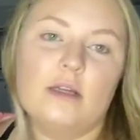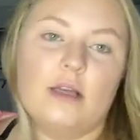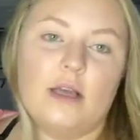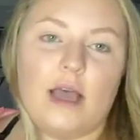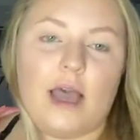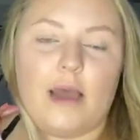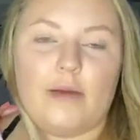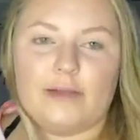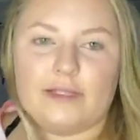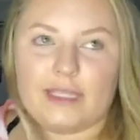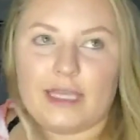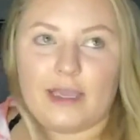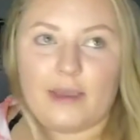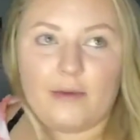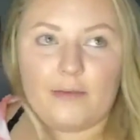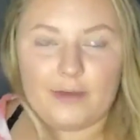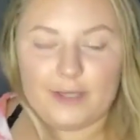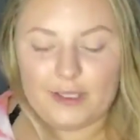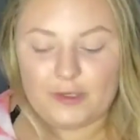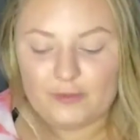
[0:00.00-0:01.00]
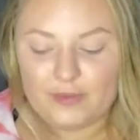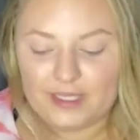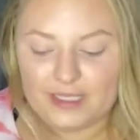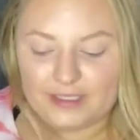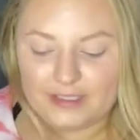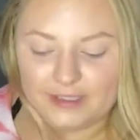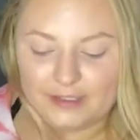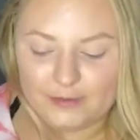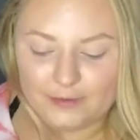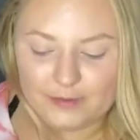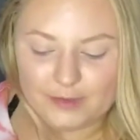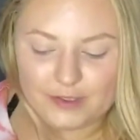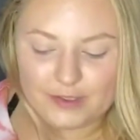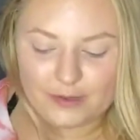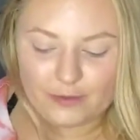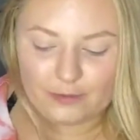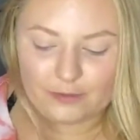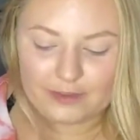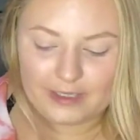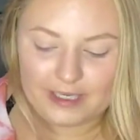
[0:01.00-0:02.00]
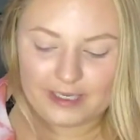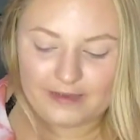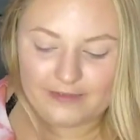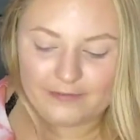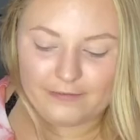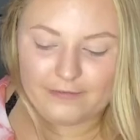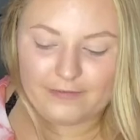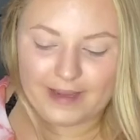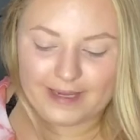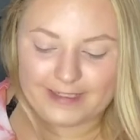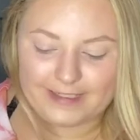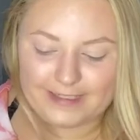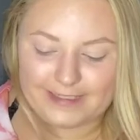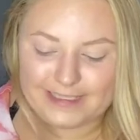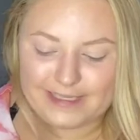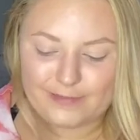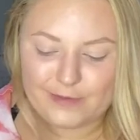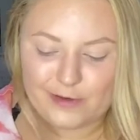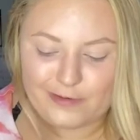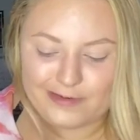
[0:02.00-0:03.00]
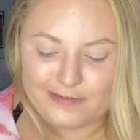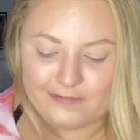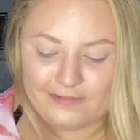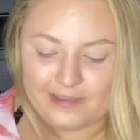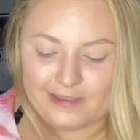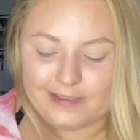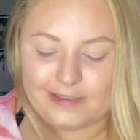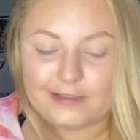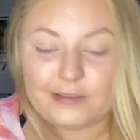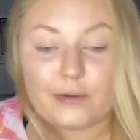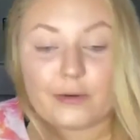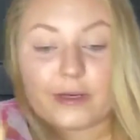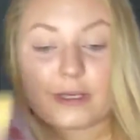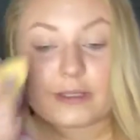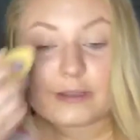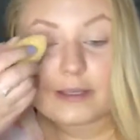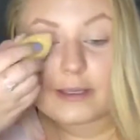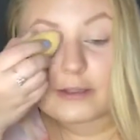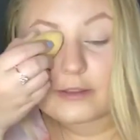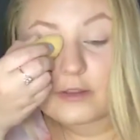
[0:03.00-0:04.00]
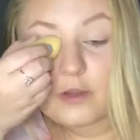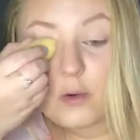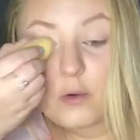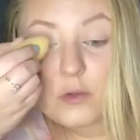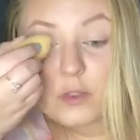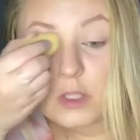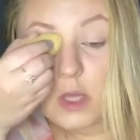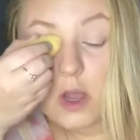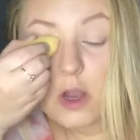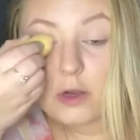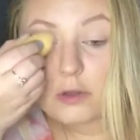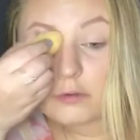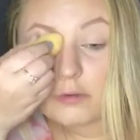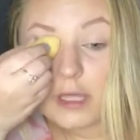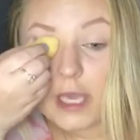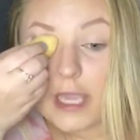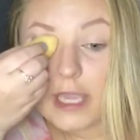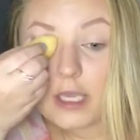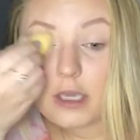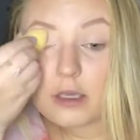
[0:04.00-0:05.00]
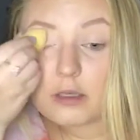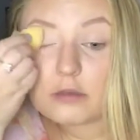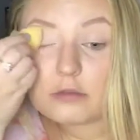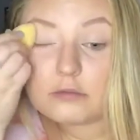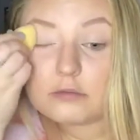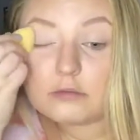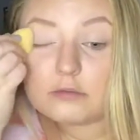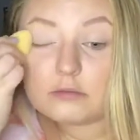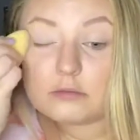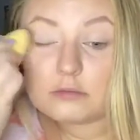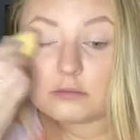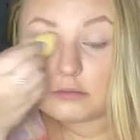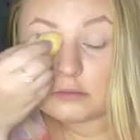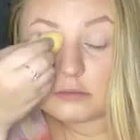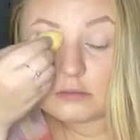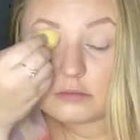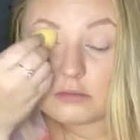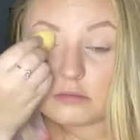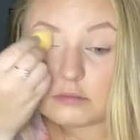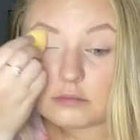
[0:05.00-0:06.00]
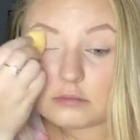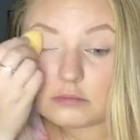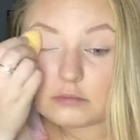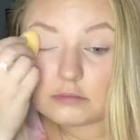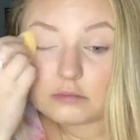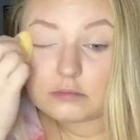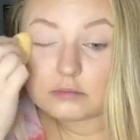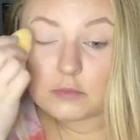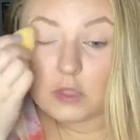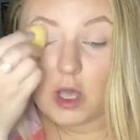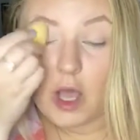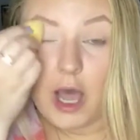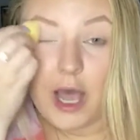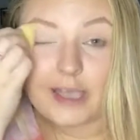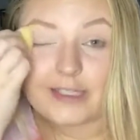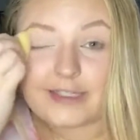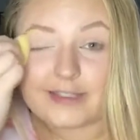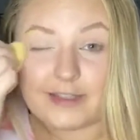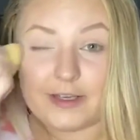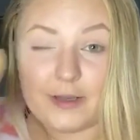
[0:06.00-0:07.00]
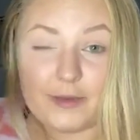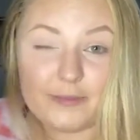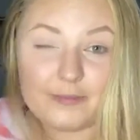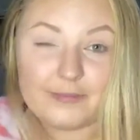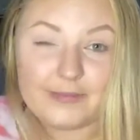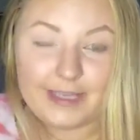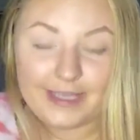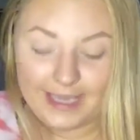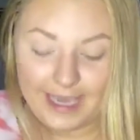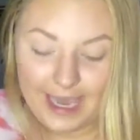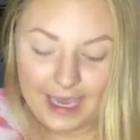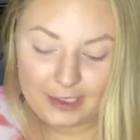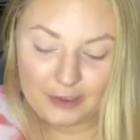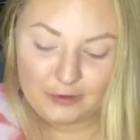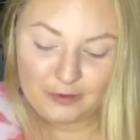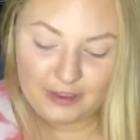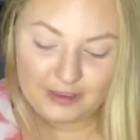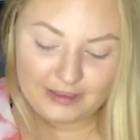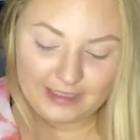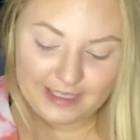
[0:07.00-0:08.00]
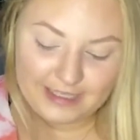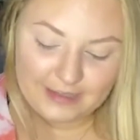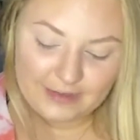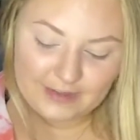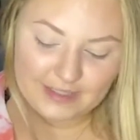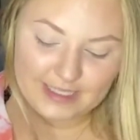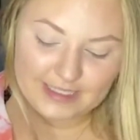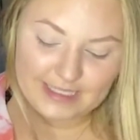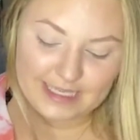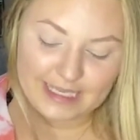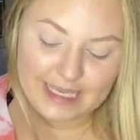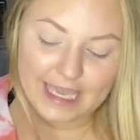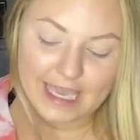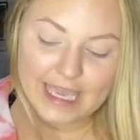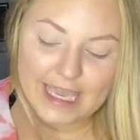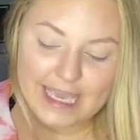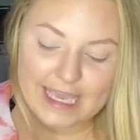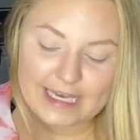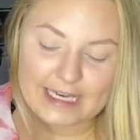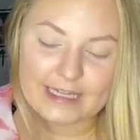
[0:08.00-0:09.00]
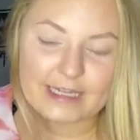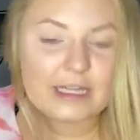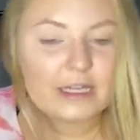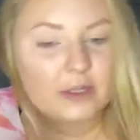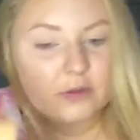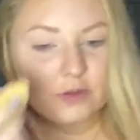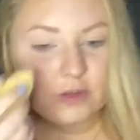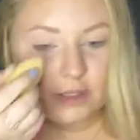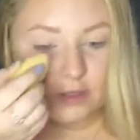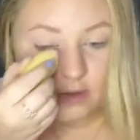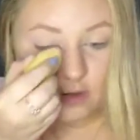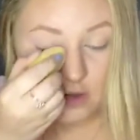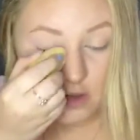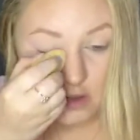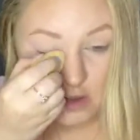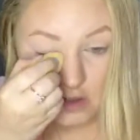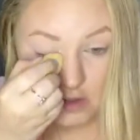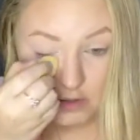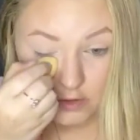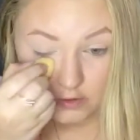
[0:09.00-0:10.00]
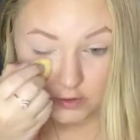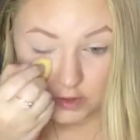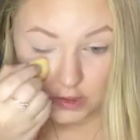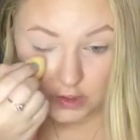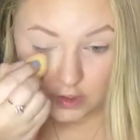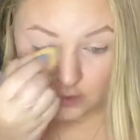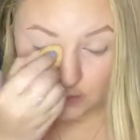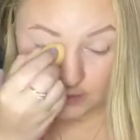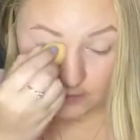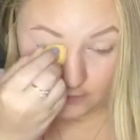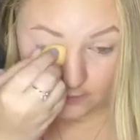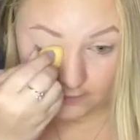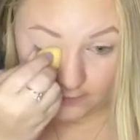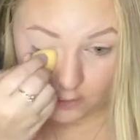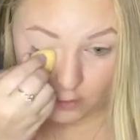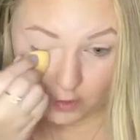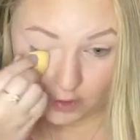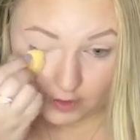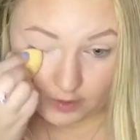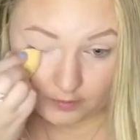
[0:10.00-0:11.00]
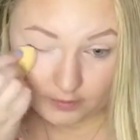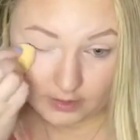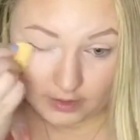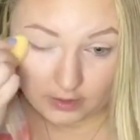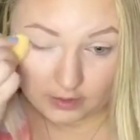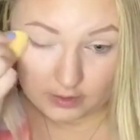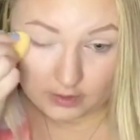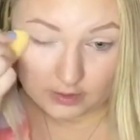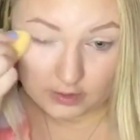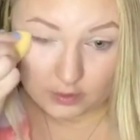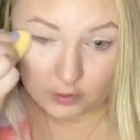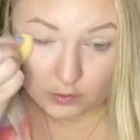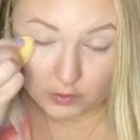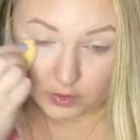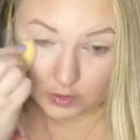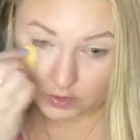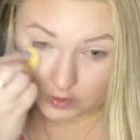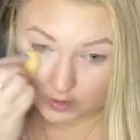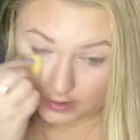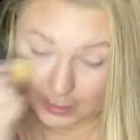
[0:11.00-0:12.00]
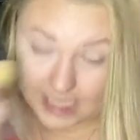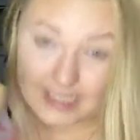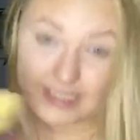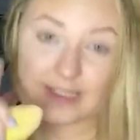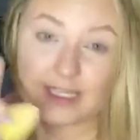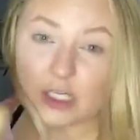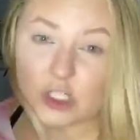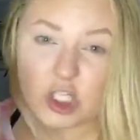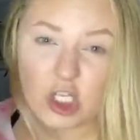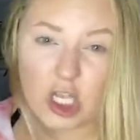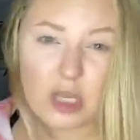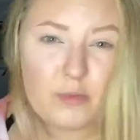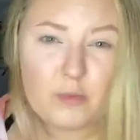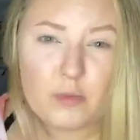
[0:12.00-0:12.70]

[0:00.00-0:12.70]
I was like, what do you mean you don't like Finding Nemo and Finding Dory? Like, those are, like, awesome. Like, how do you not like those as a kid? And they're, like, 2 and 4. I'm like, that's such a good